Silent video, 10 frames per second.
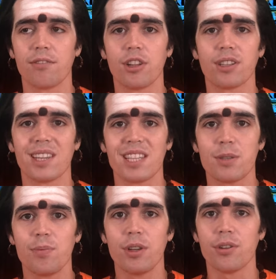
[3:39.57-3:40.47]
not
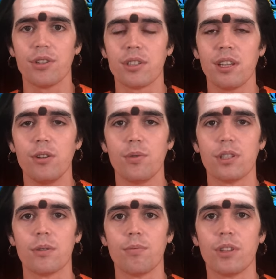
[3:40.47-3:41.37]
experienced
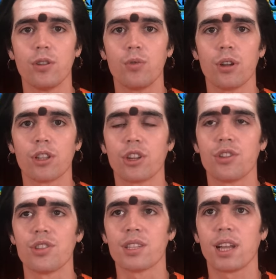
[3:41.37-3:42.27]
Hinduism. They do not
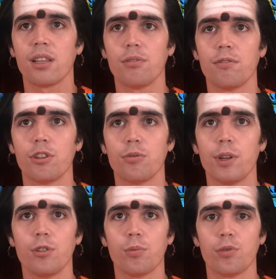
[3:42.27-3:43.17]
understand the
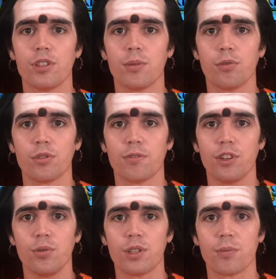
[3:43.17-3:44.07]
fundamental principles of
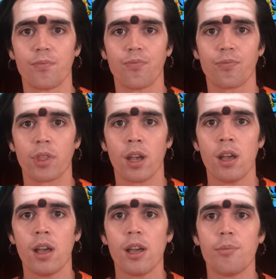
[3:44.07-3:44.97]
Hinduism.
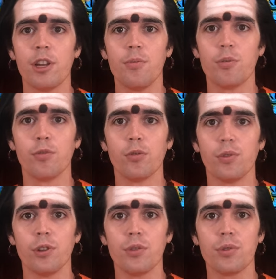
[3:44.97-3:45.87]
Many people
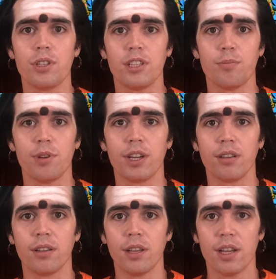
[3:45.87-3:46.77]
will use these
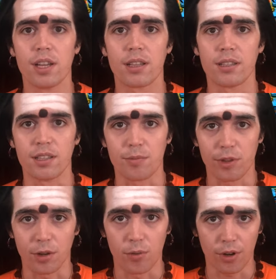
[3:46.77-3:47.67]
big
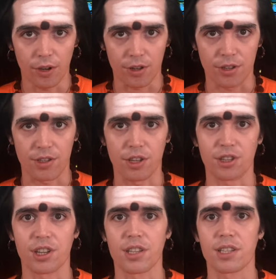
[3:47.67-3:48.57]
words
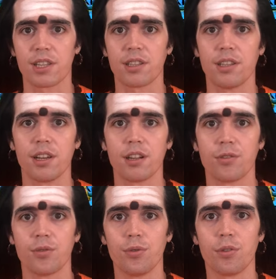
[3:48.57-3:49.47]
such as satya,
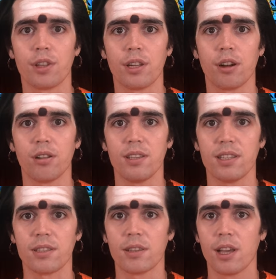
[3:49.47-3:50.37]
truth, and all
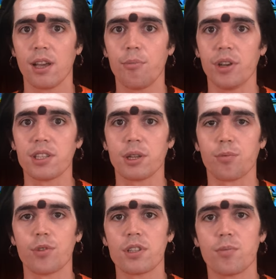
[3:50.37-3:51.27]
these basic
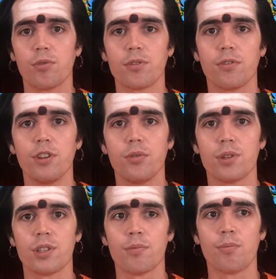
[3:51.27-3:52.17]
principles of
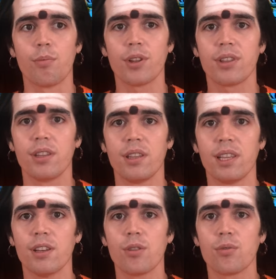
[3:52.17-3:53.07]
Hinduism, but
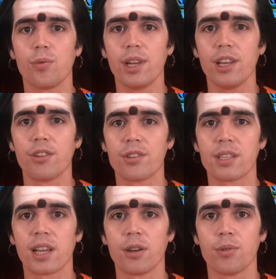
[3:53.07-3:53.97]
they don't really
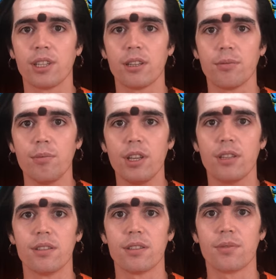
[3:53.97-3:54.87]
understand what it
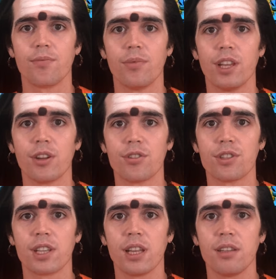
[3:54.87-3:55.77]
means. They
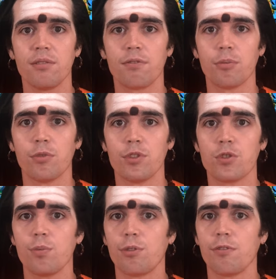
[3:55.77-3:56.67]
understand it from the
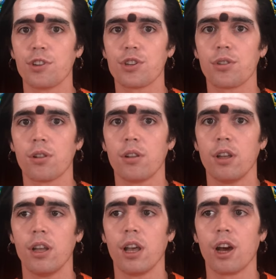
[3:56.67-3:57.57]
superficial
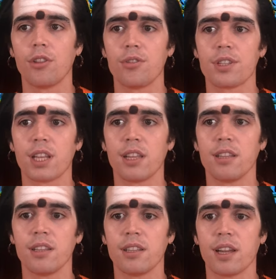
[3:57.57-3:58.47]

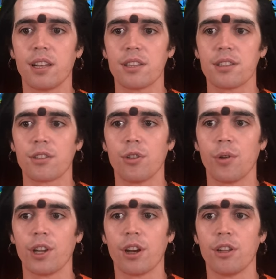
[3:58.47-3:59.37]
understanding that is
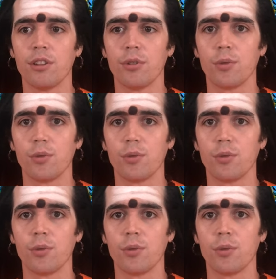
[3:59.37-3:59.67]
going on in the